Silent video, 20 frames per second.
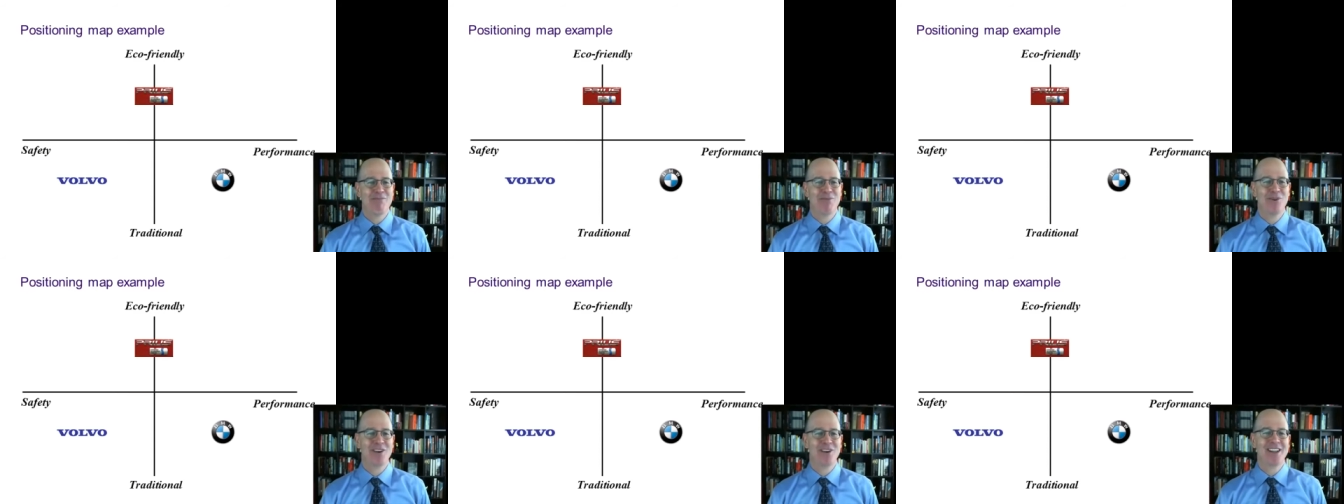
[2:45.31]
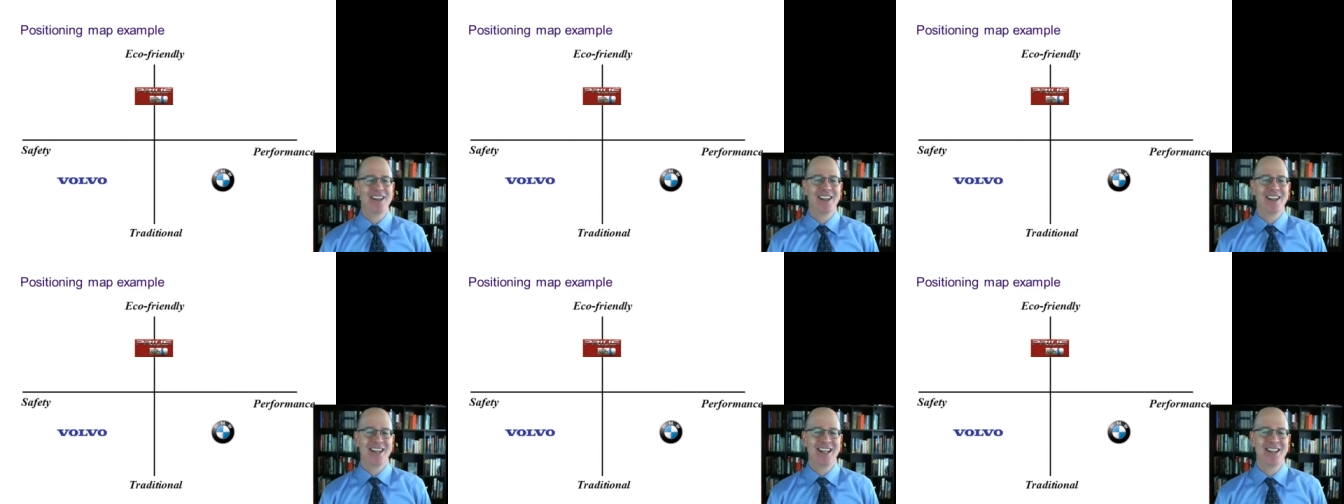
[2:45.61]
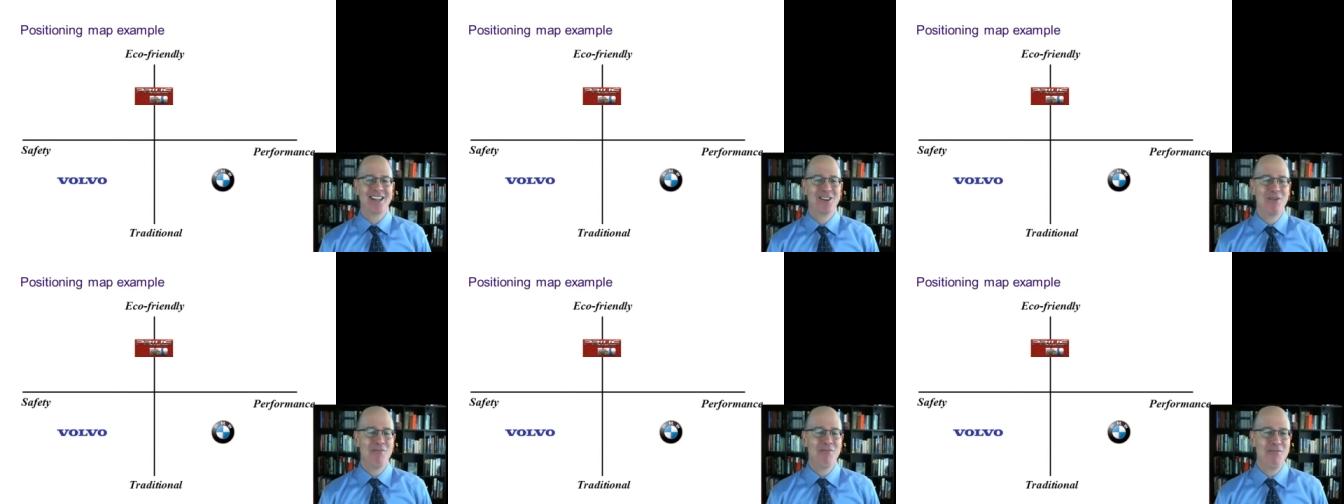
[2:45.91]
putting it
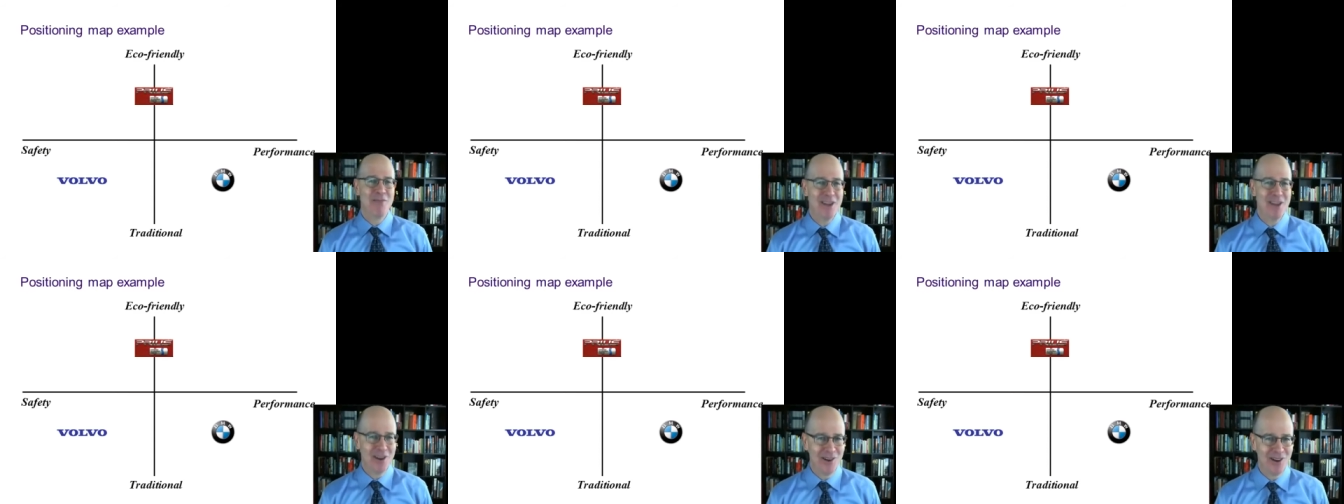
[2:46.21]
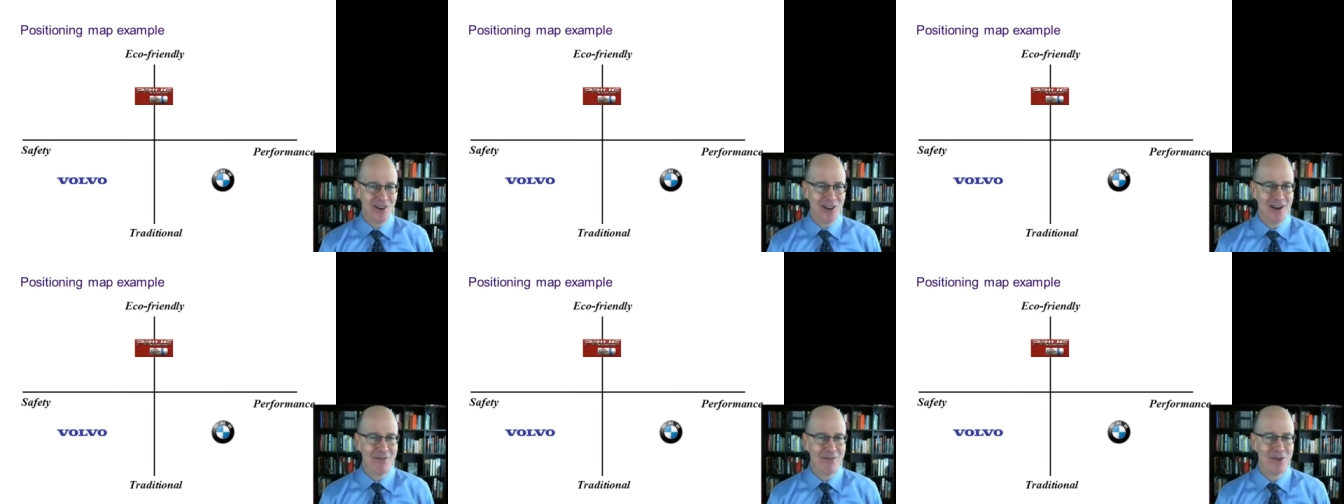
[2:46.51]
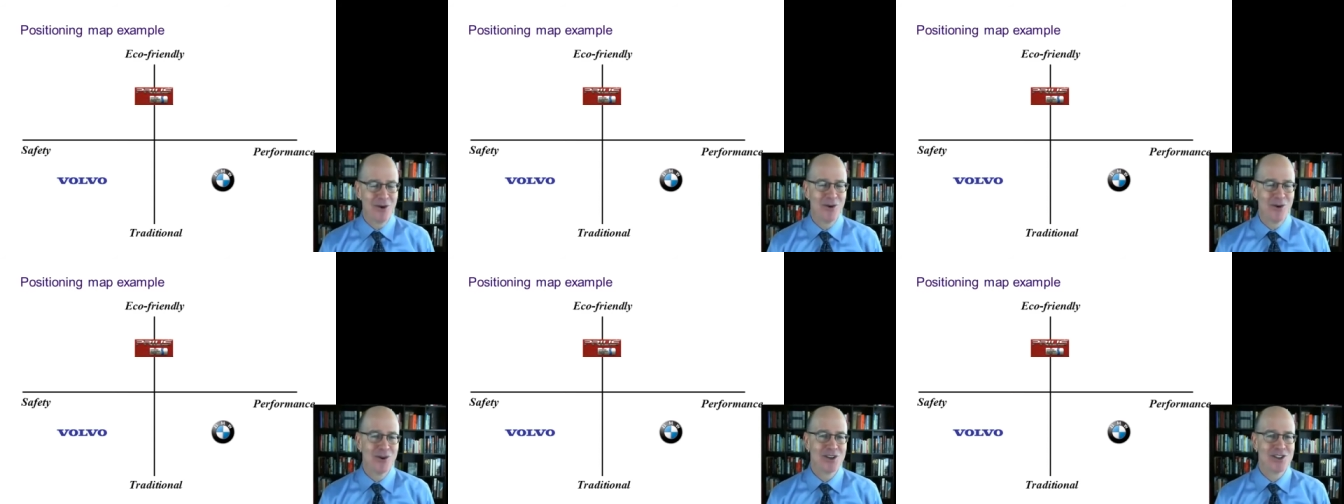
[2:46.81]
in the middle of the
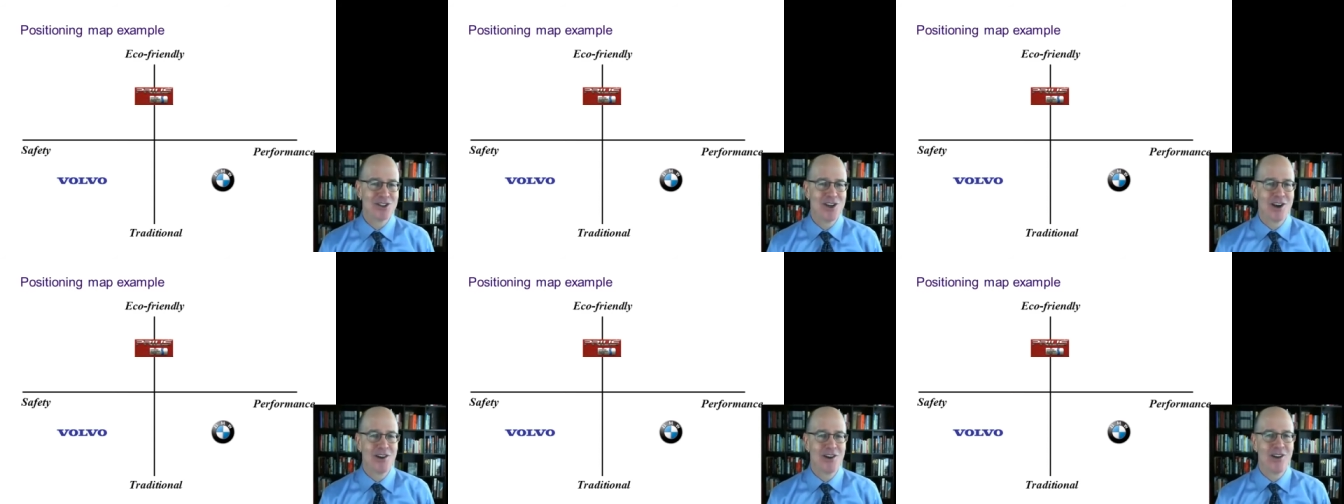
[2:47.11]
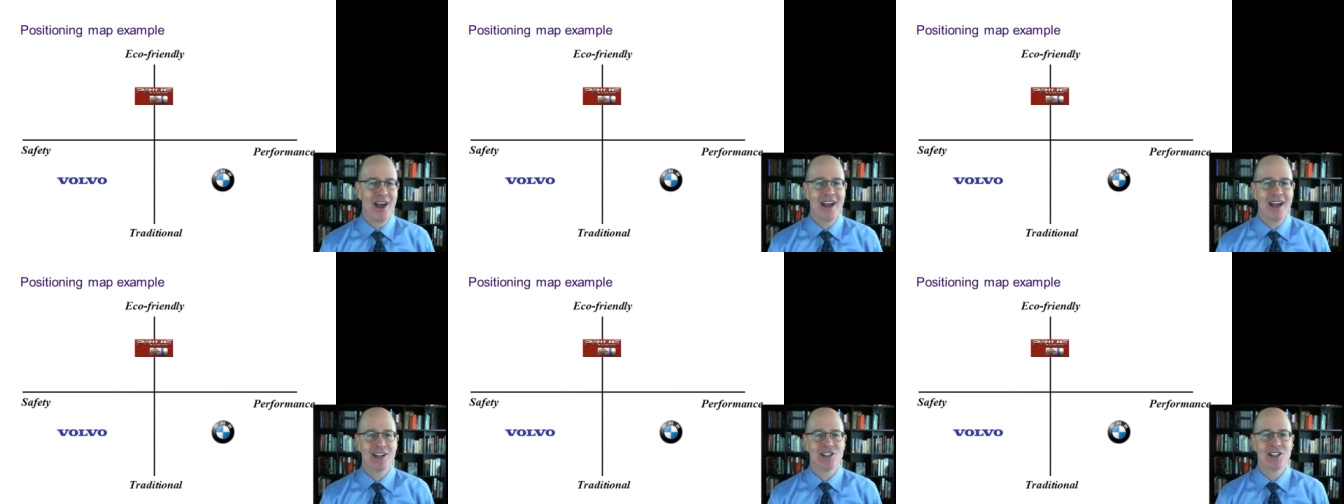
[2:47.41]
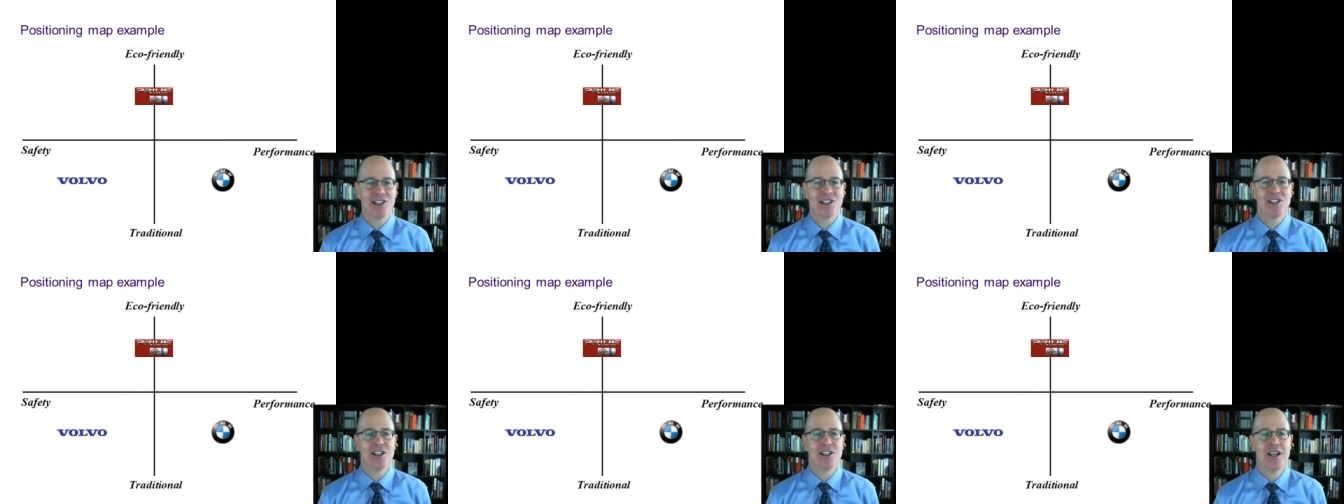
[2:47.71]
horizontal
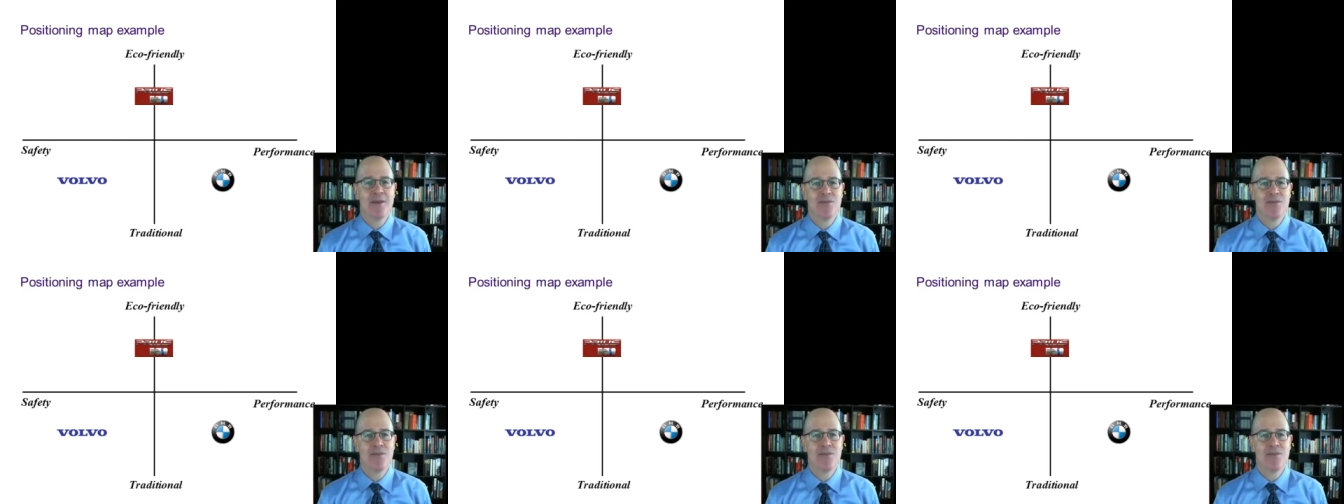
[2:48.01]
axis